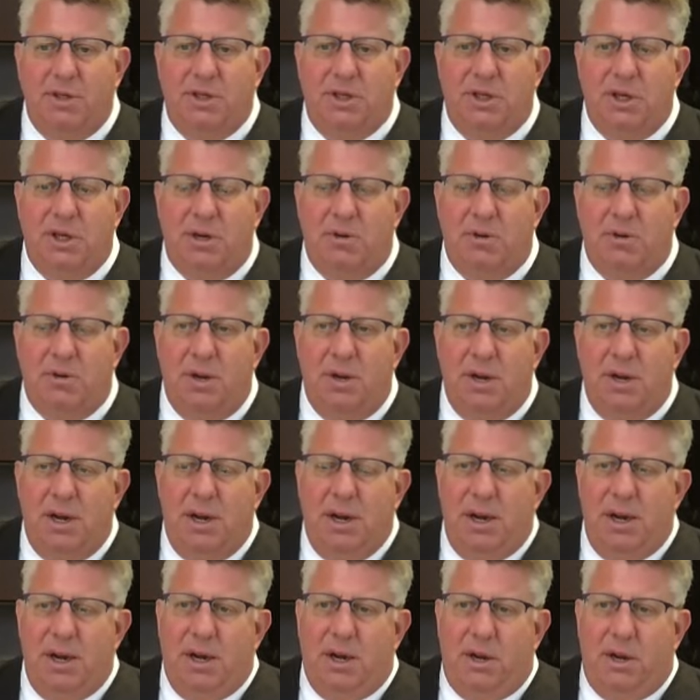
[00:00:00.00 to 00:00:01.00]
So
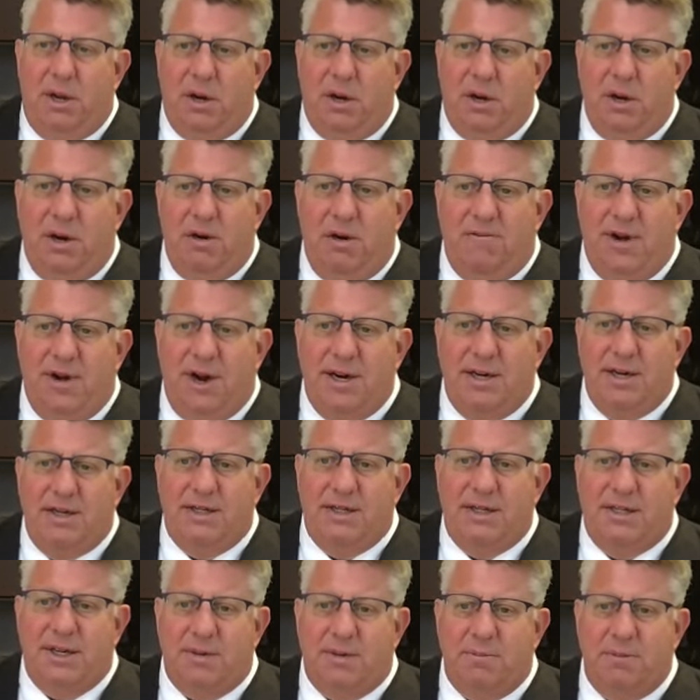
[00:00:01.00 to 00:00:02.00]
you're going to find
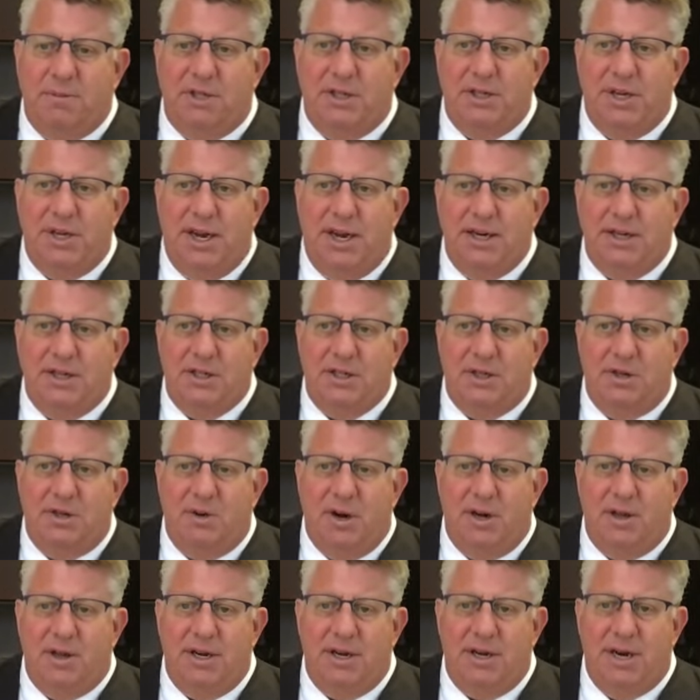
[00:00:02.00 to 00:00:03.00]
some states
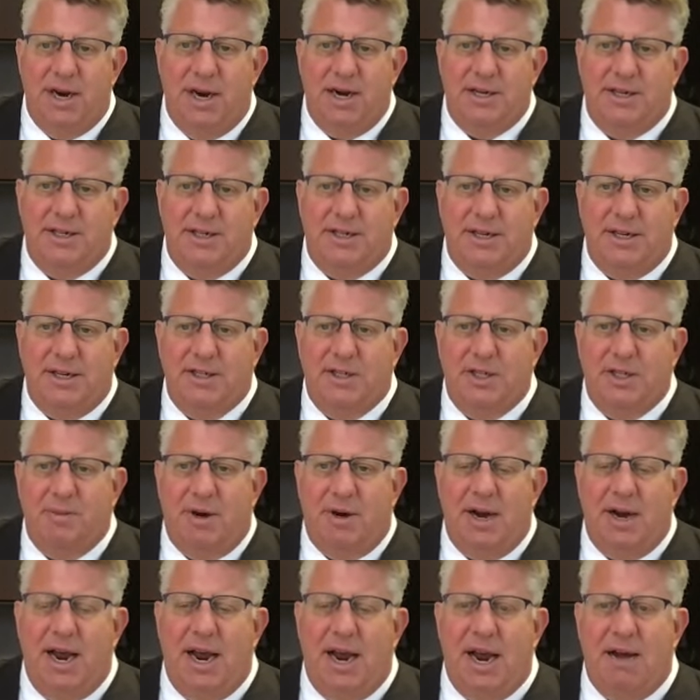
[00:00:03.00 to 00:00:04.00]
throughout the United States,
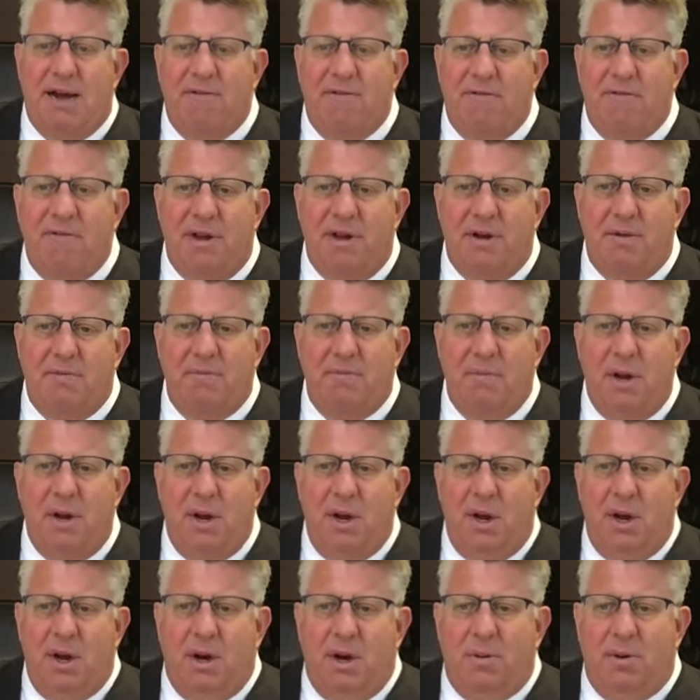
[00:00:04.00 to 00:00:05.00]
about half of them,
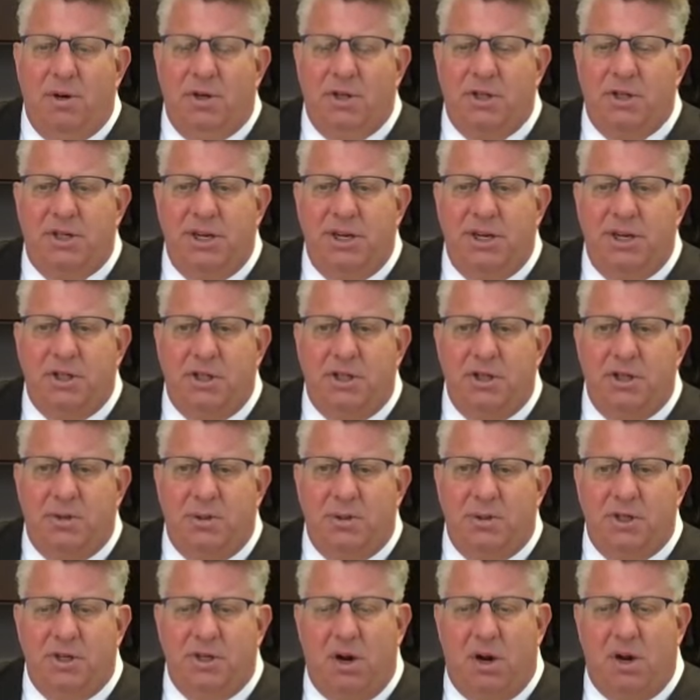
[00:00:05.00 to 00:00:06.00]
where states use
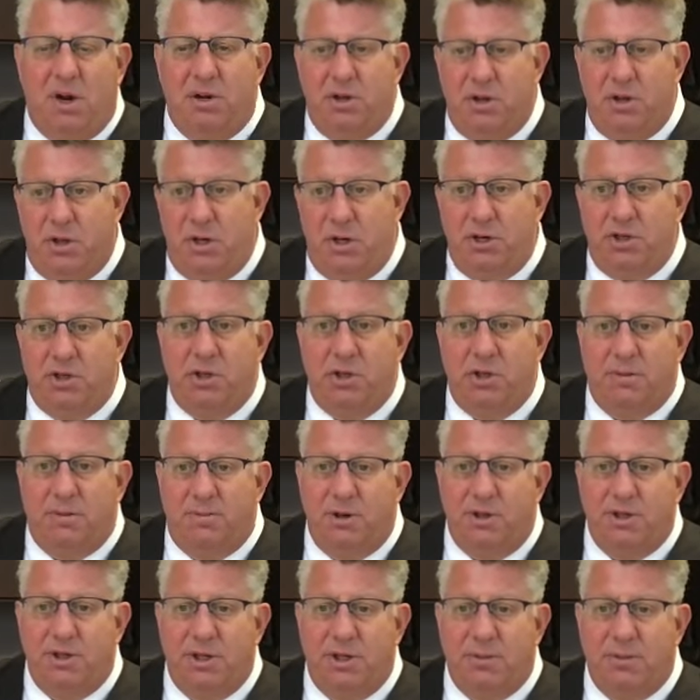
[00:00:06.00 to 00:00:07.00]
what's called neutral
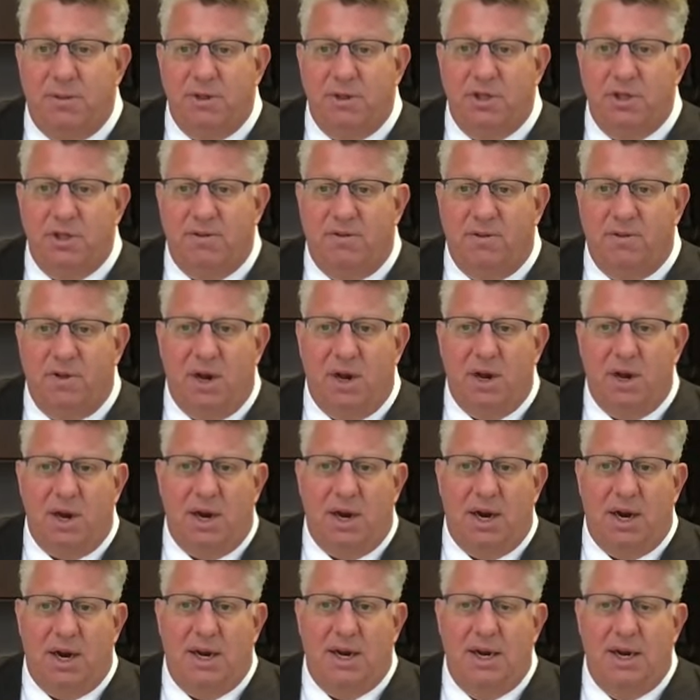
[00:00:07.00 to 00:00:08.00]
principles of
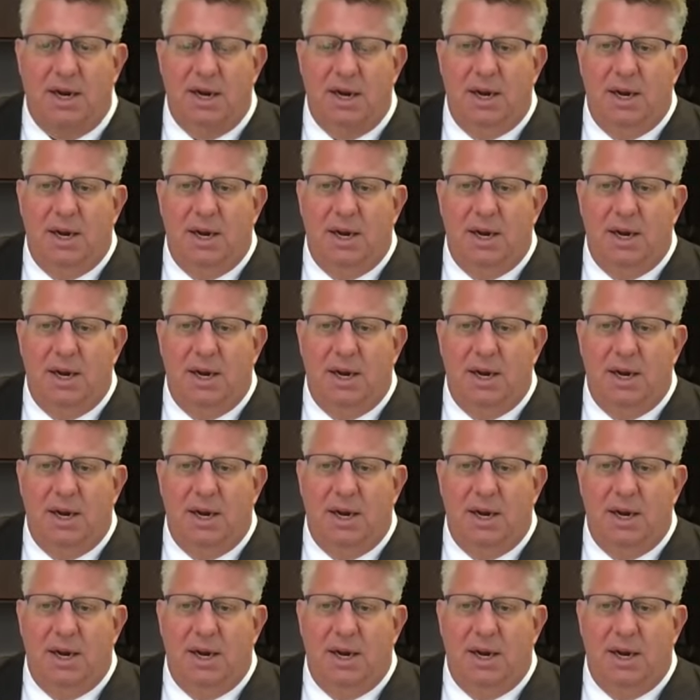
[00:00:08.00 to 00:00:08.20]
law,